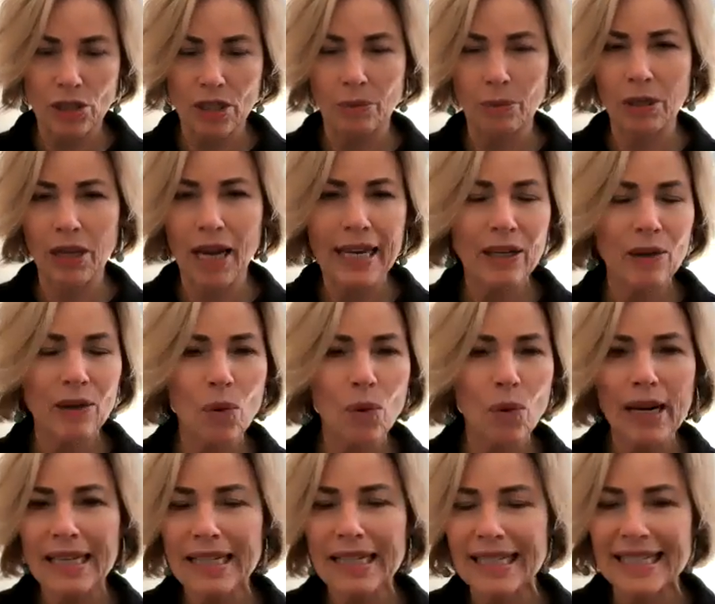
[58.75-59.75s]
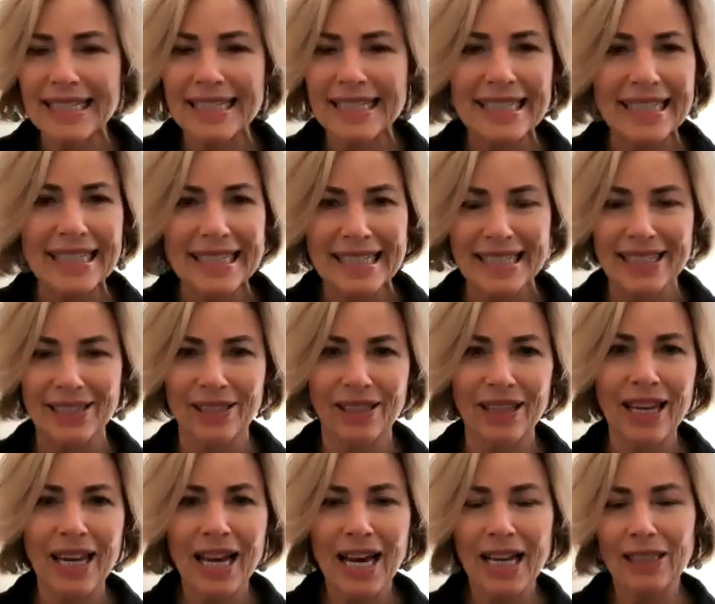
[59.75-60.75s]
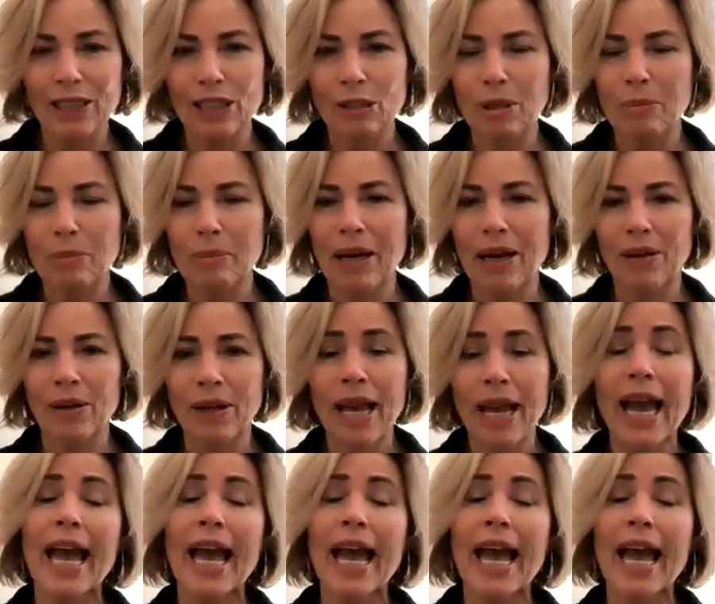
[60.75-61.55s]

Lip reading: And we kind of wanted to dig into a little bit about,